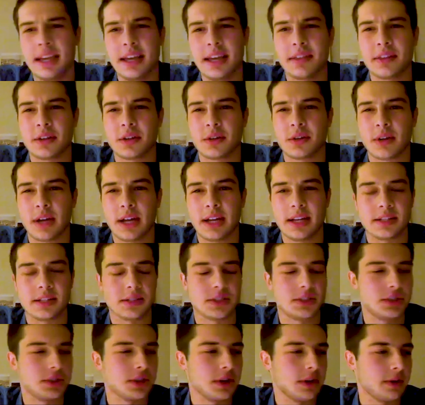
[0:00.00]
think he had the
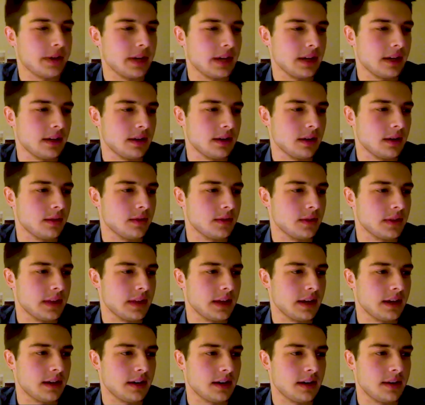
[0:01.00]
greatest showing over
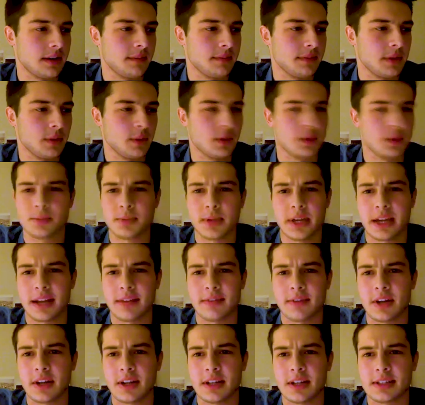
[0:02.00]
there. He wasn't playing
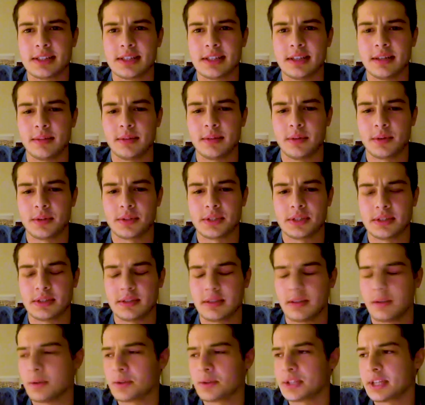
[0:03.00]
on a very good team. He wasn't
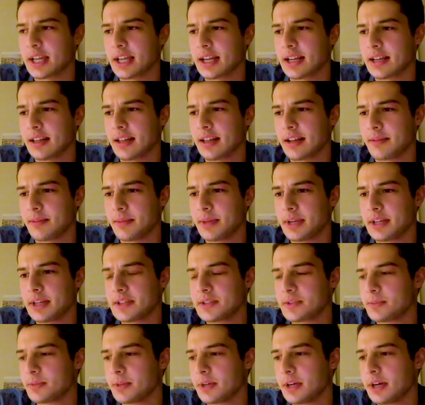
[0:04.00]
getting a lot of
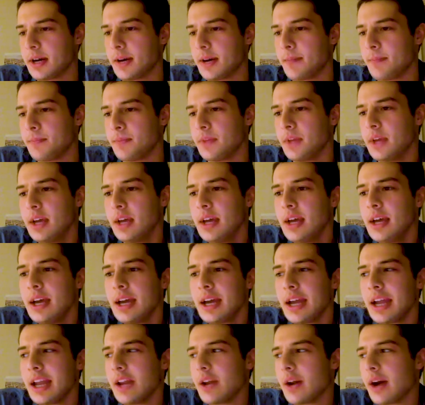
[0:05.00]
minutes. But
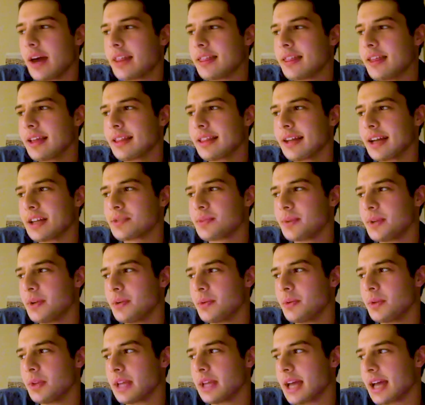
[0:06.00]
I think that's when
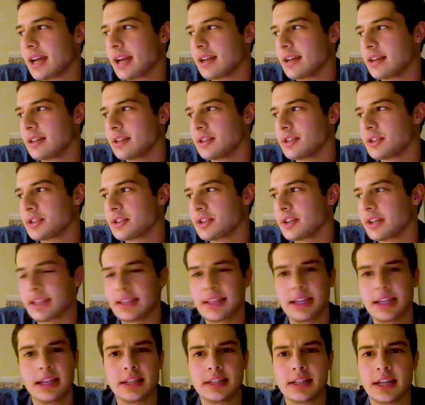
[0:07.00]
you really gotta just look
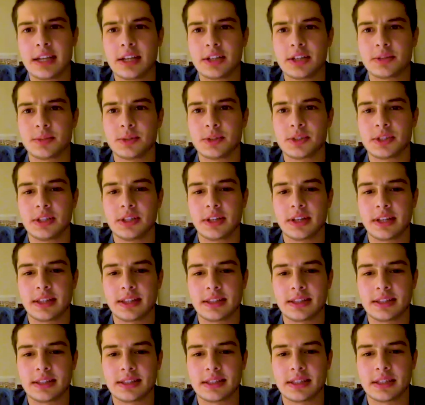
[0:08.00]
at the intangibles and look
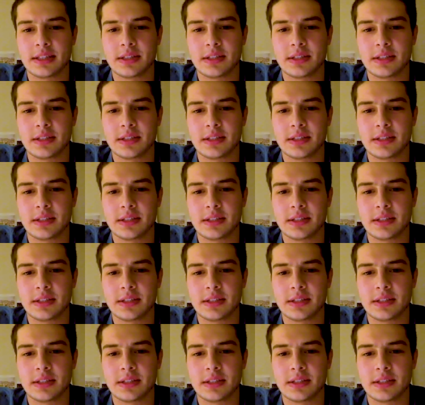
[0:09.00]
at the